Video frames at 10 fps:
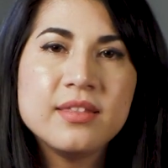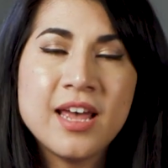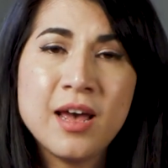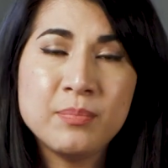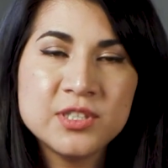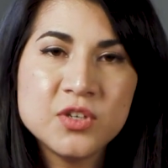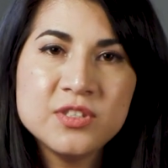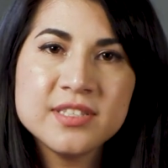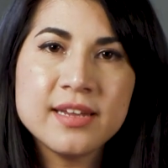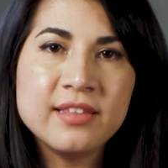The
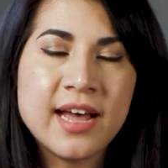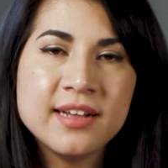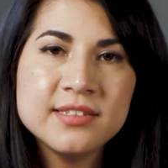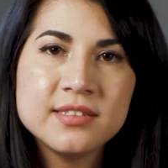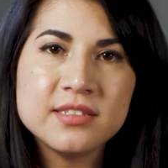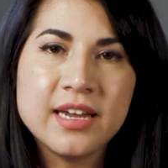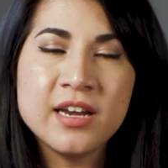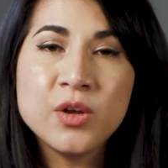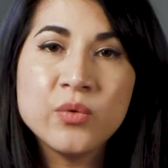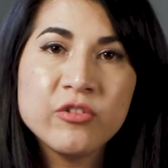episodes can last
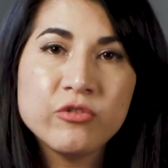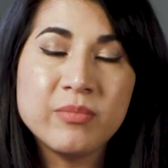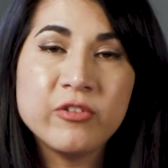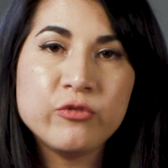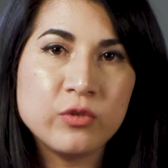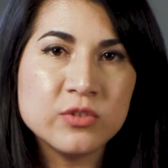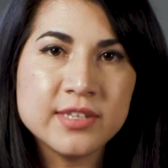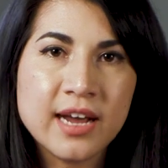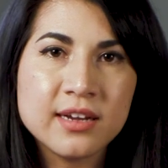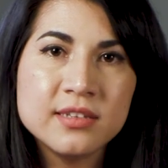anywhere from a few
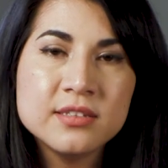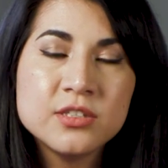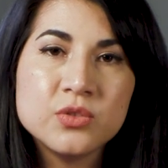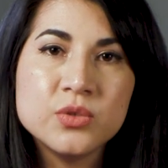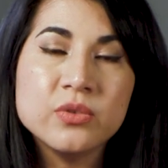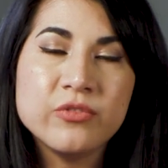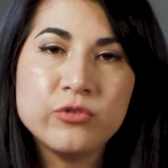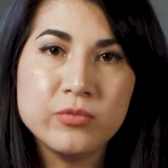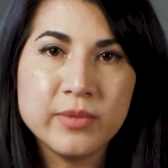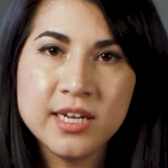seconds to a
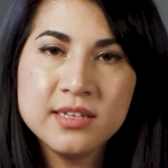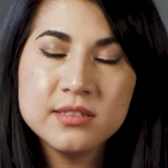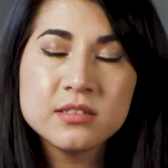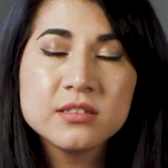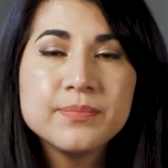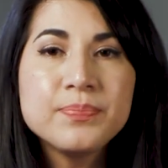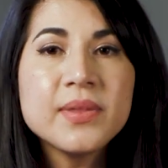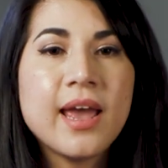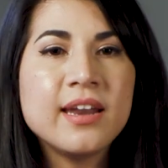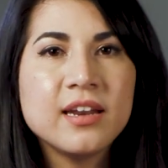few minutes,
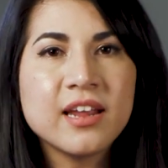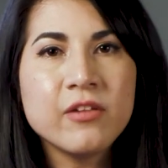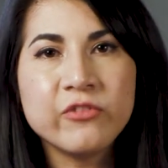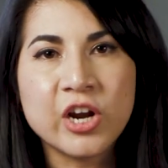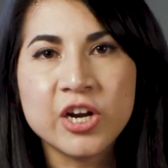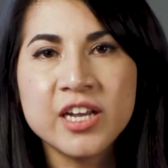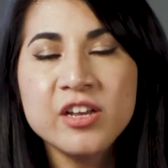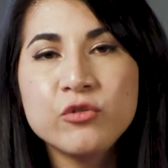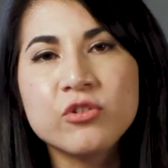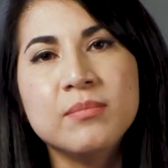and it can vary
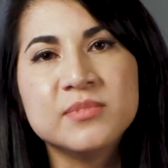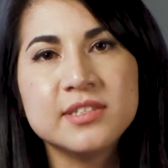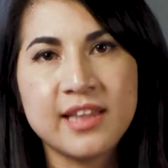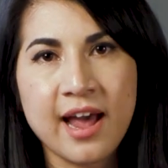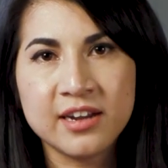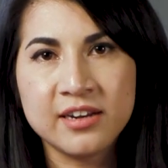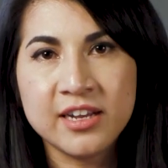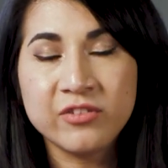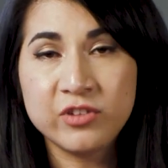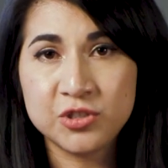from
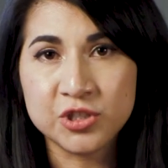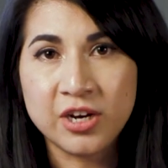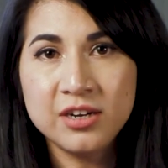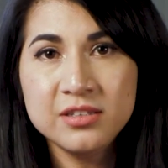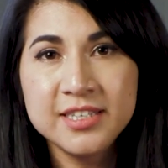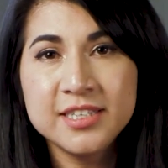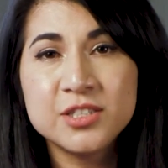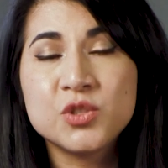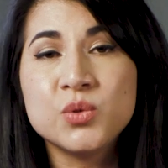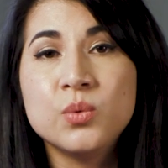slackening of the jaw
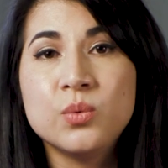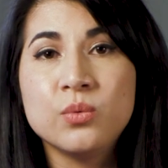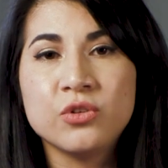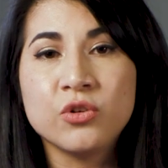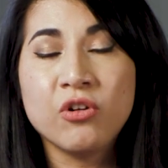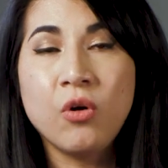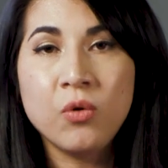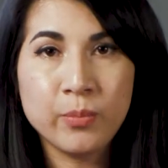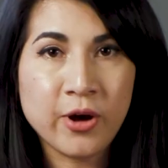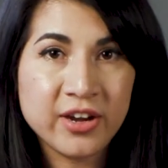to your
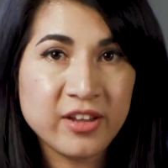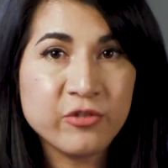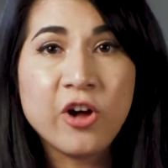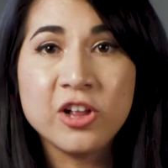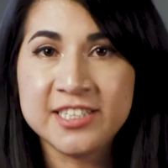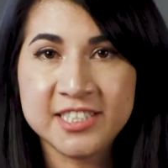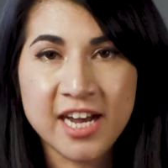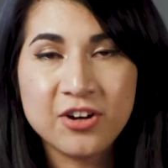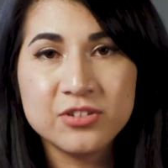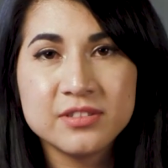whole body falling
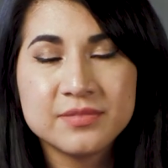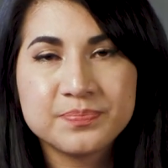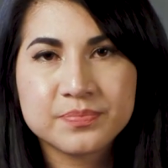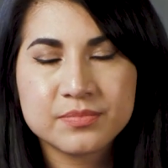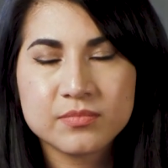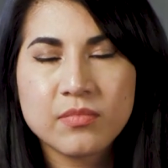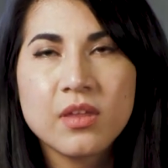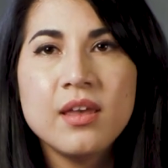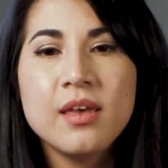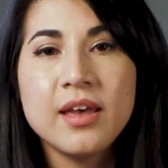down.
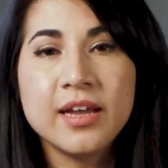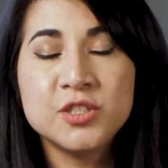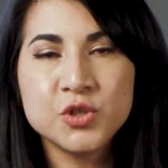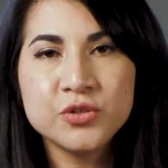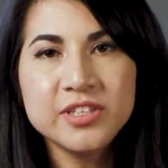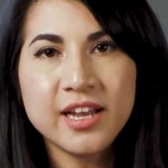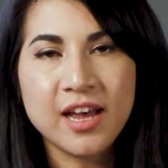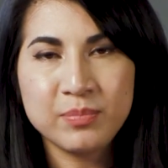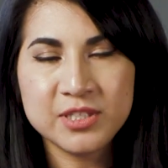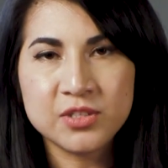And during the
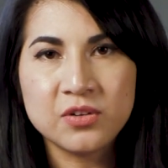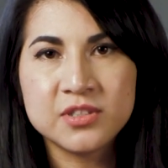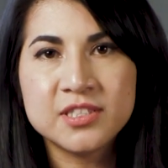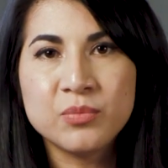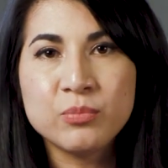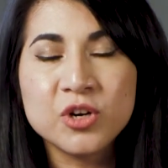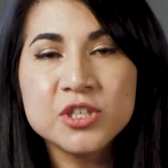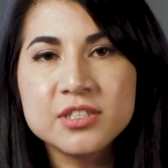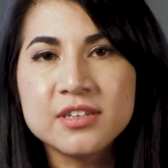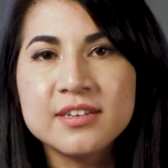episodes, the
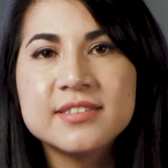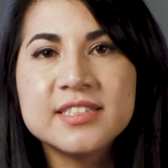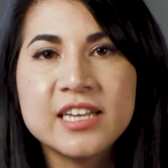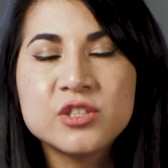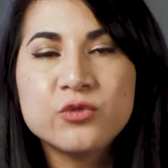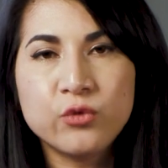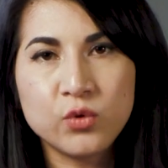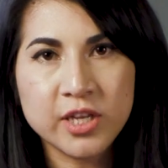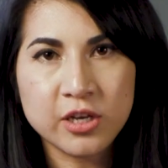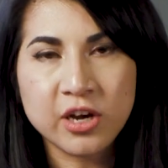person stays fully